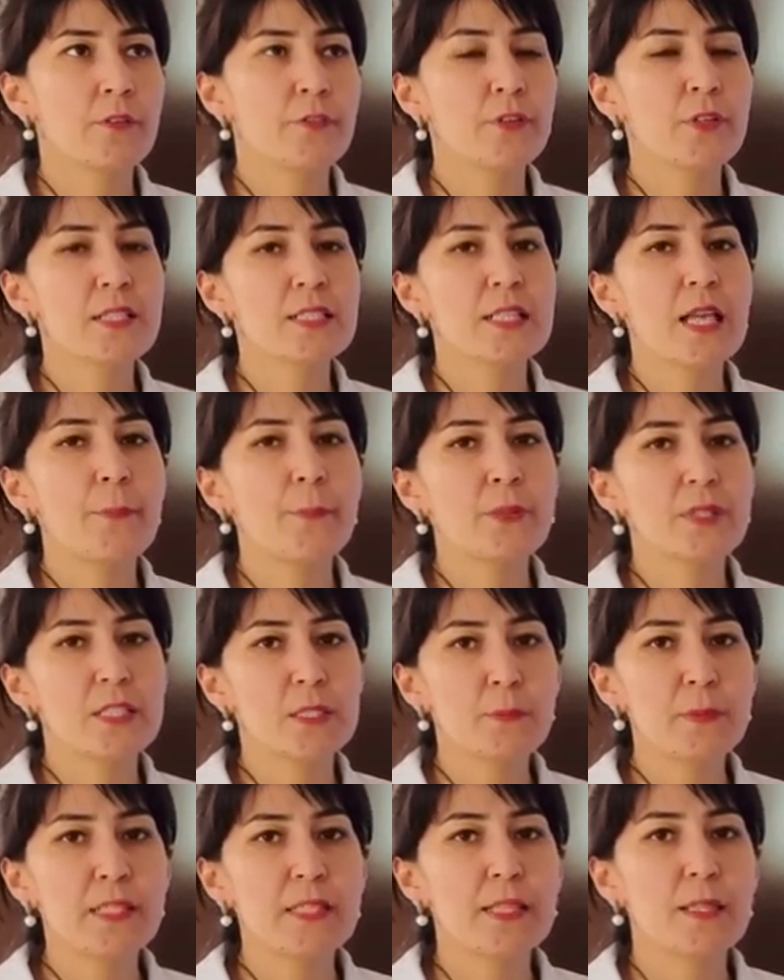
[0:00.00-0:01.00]
for example,
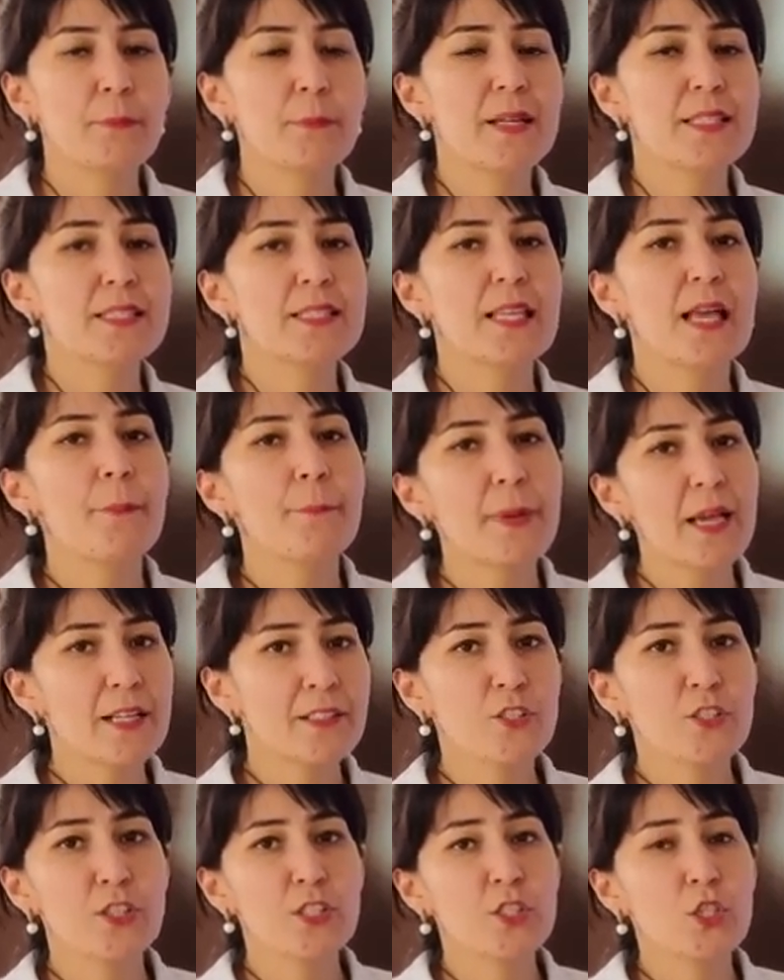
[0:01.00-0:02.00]
speedily, but some
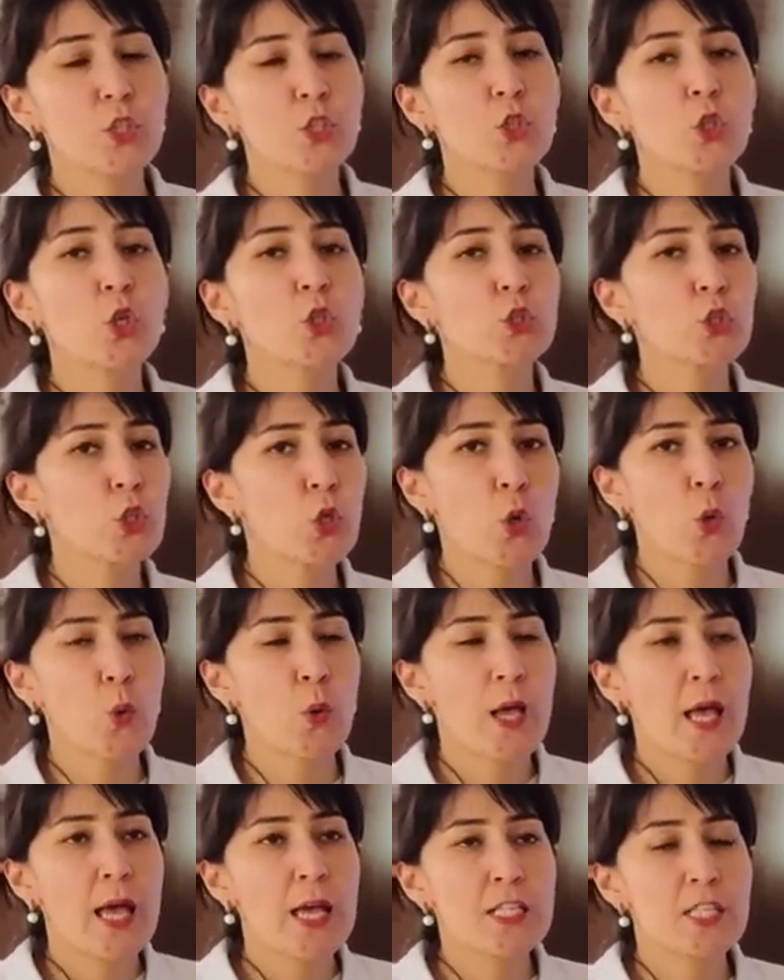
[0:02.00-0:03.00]
bacteria not
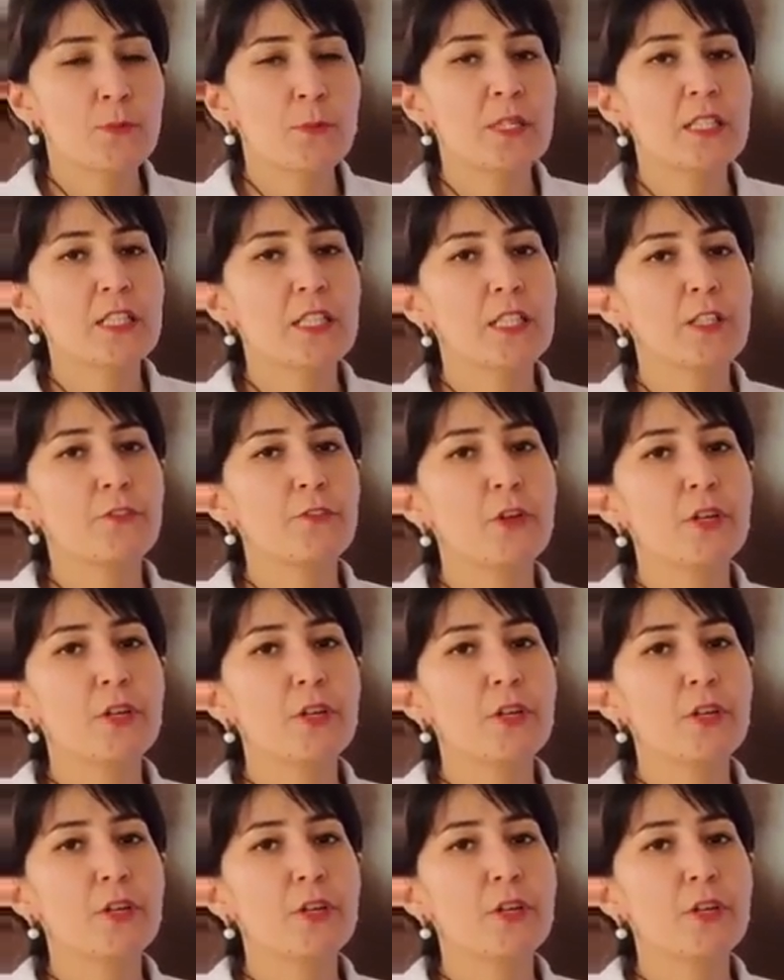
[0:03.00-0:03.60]
grow speedily.